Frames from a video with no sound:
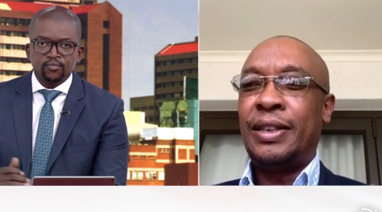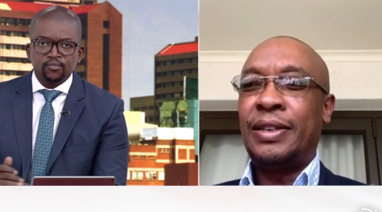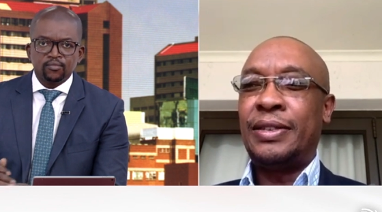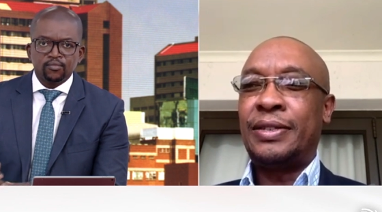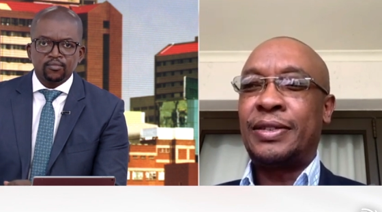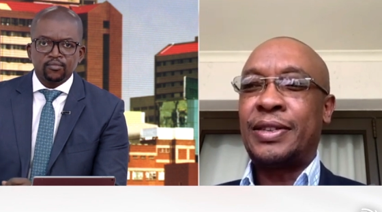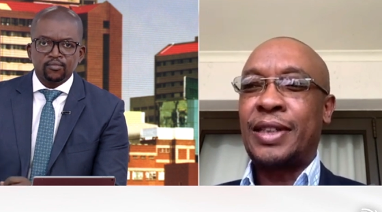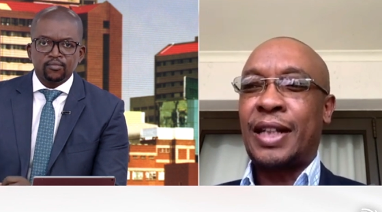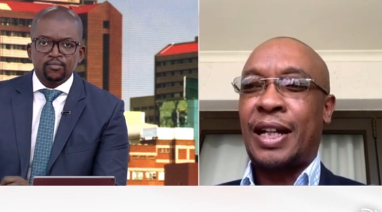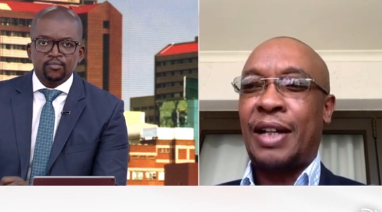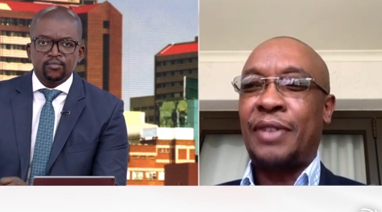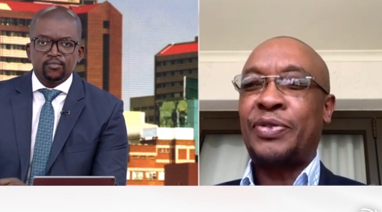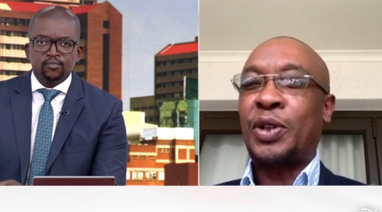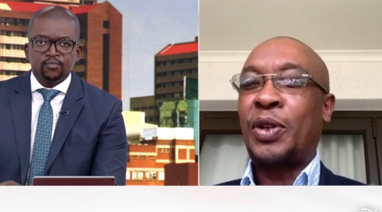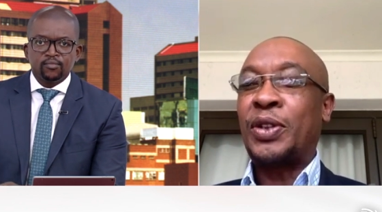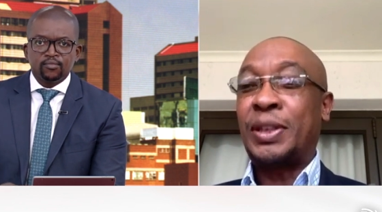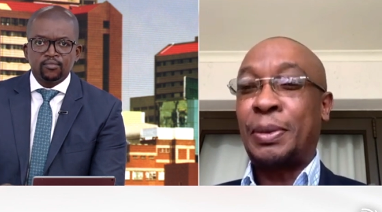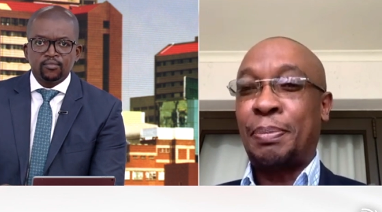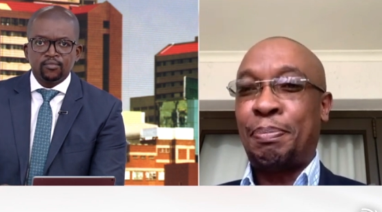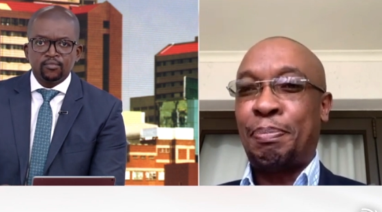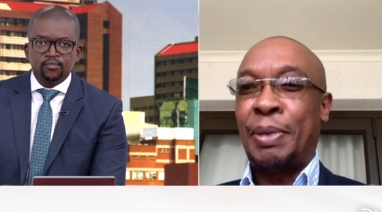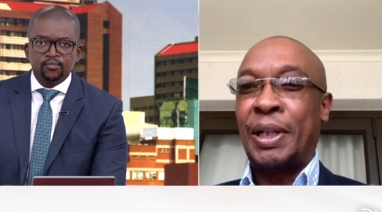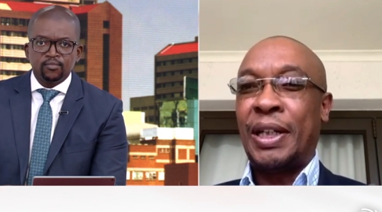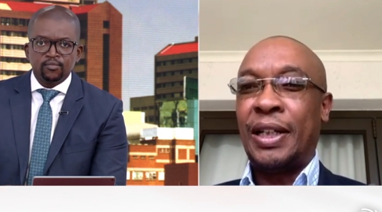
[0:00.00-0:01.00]
Speaker 1: of the bill,
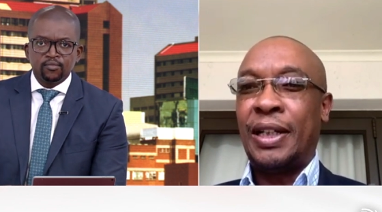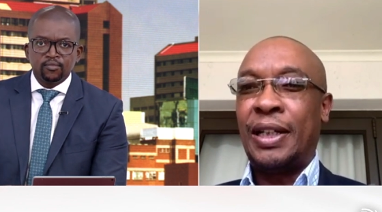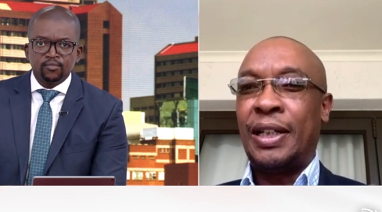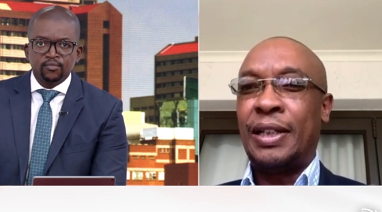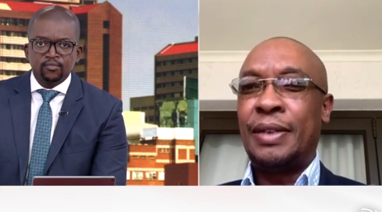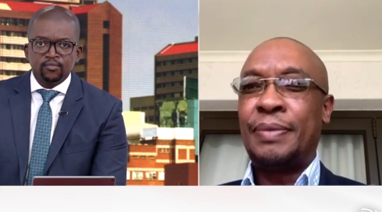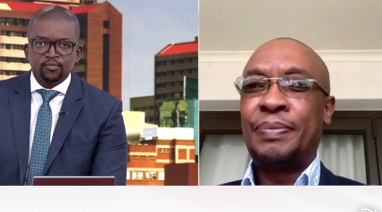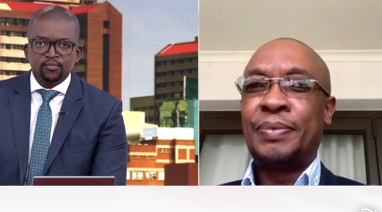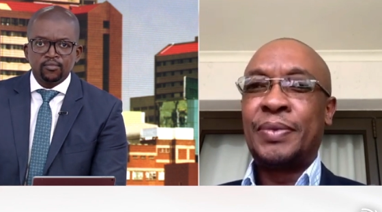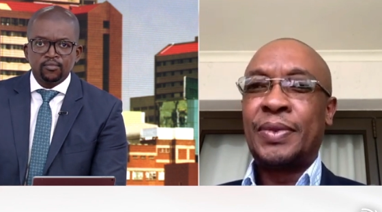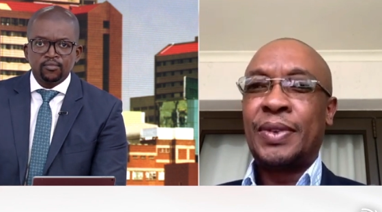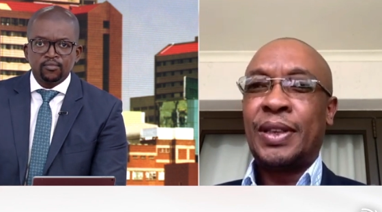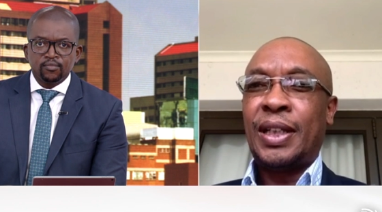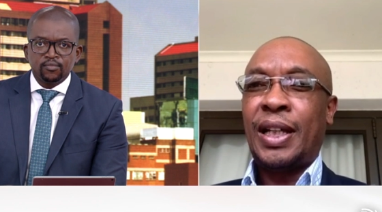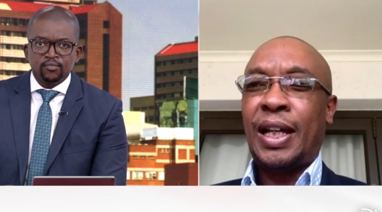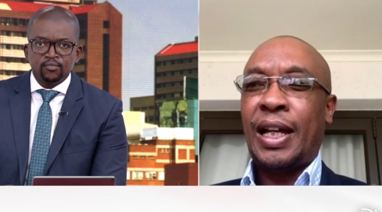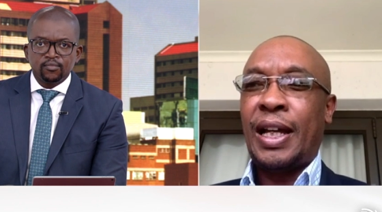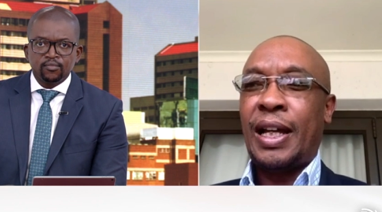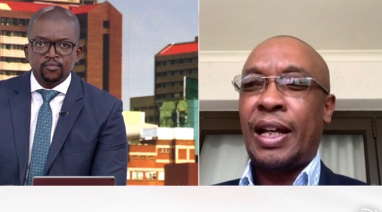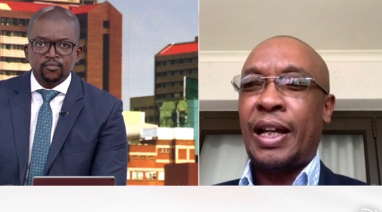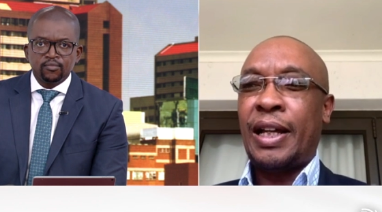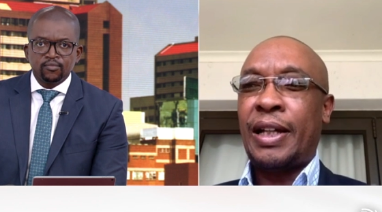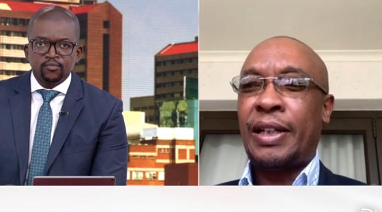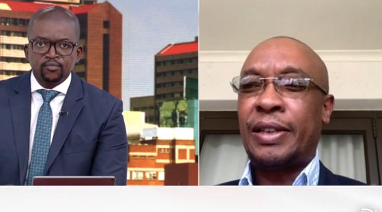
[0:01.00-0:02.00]
uh, the
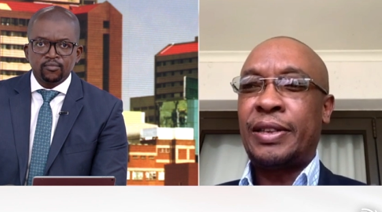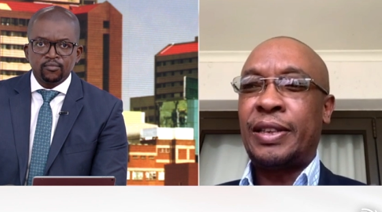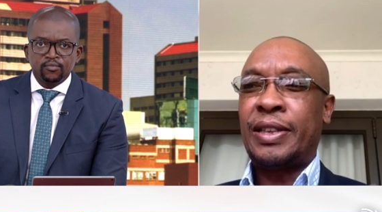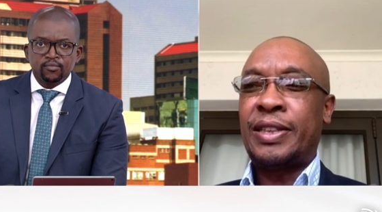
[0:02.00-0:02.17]
Township